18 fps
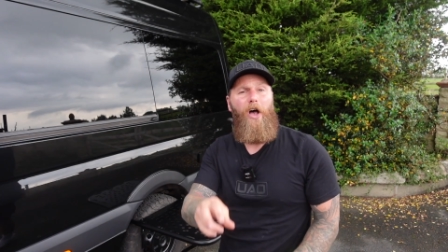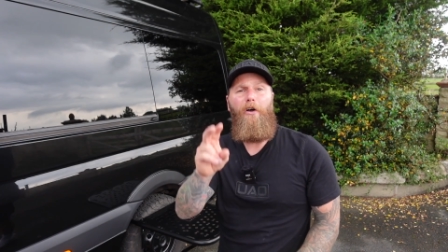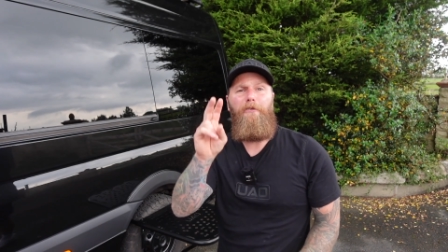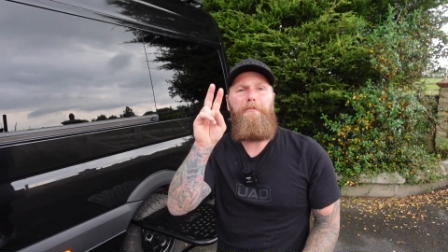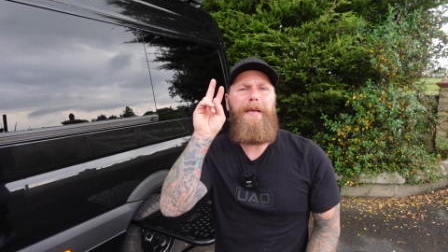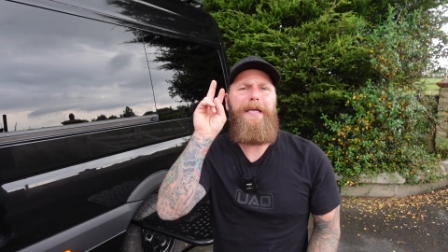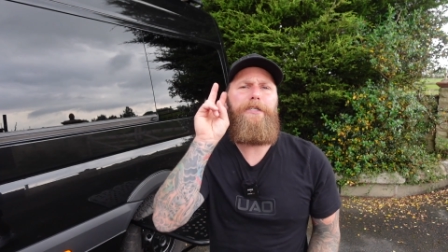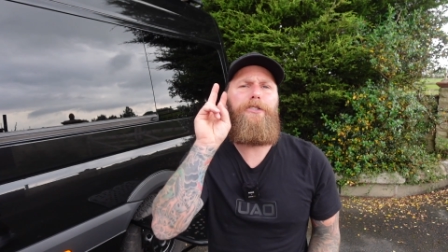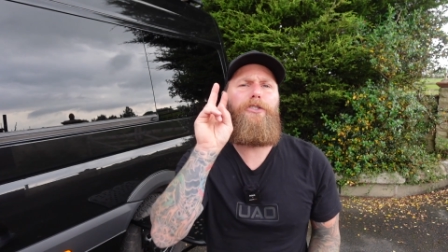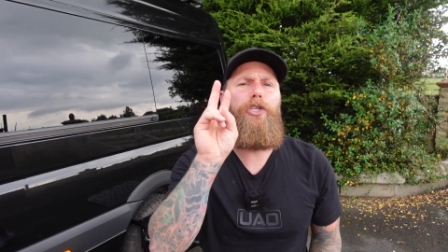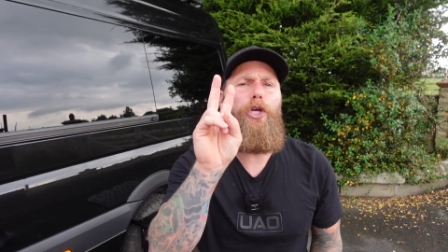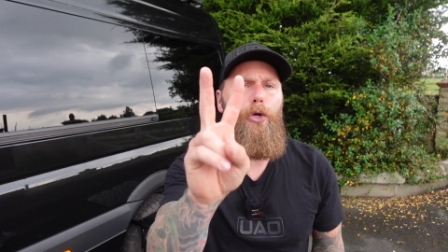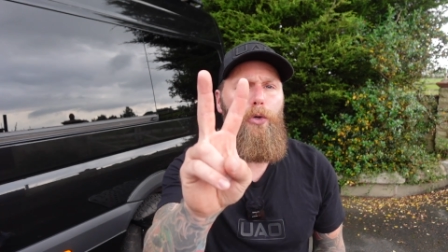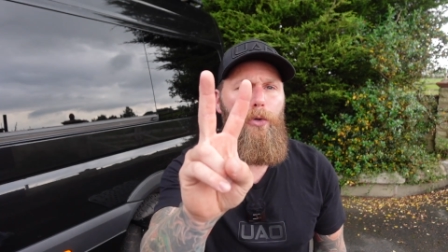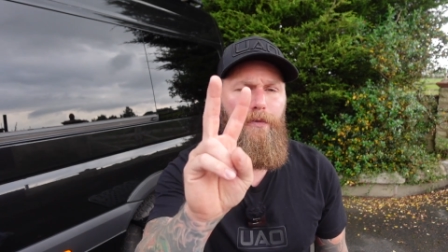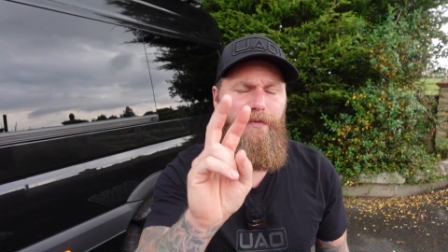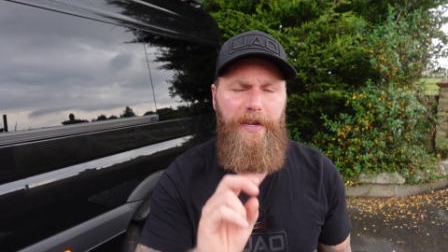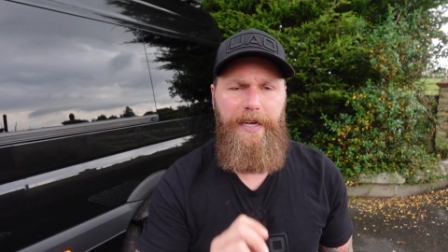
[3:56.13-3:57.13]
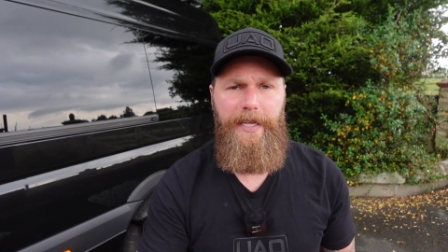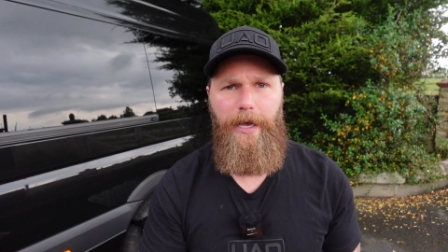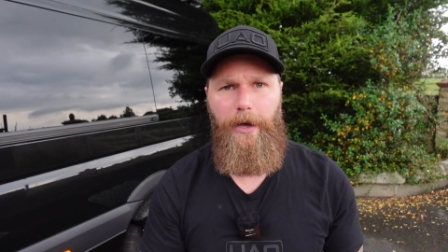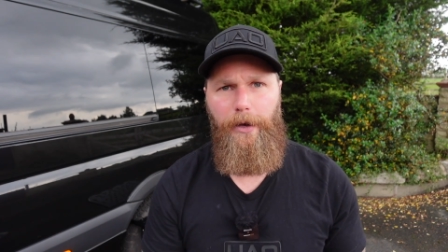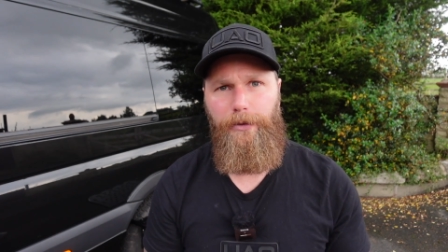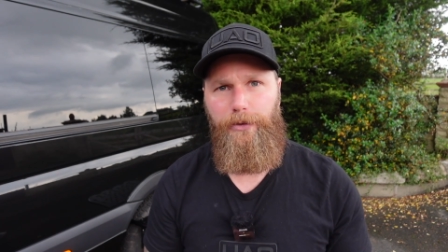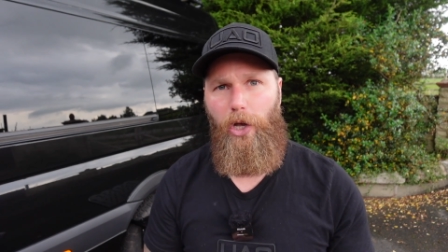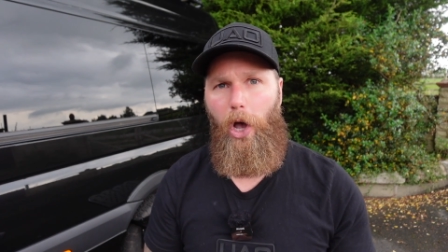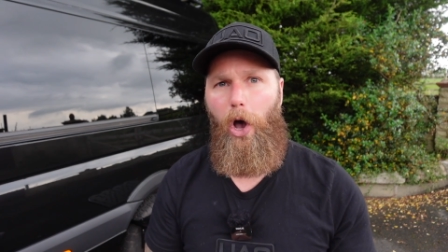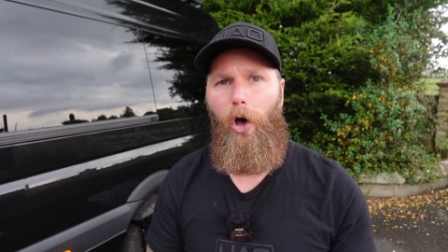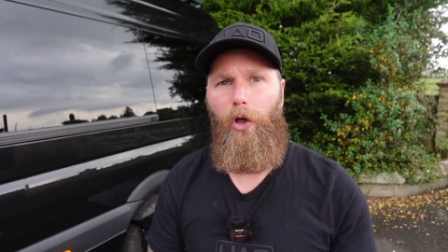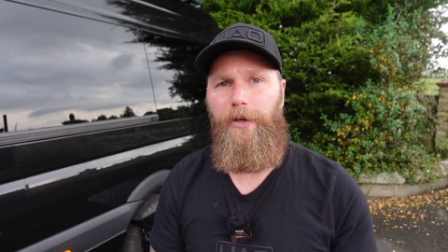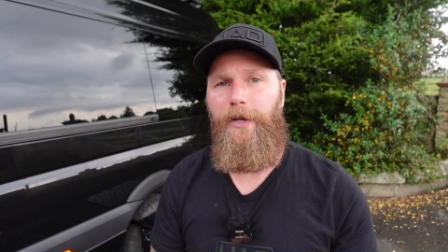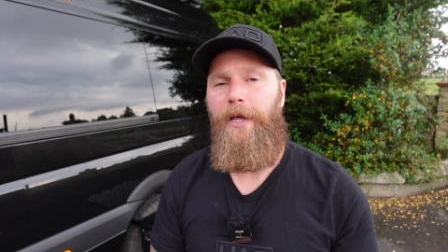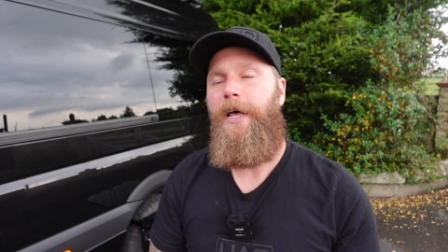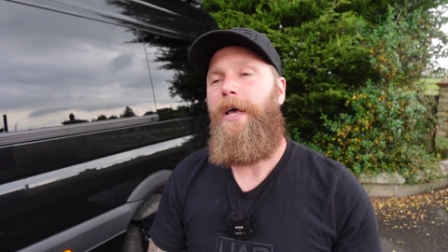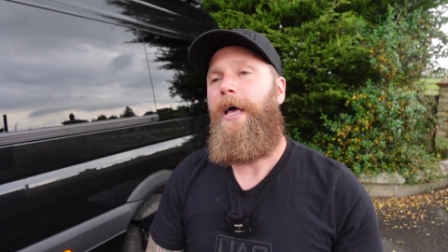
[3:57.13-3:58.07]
I've made 2 videos on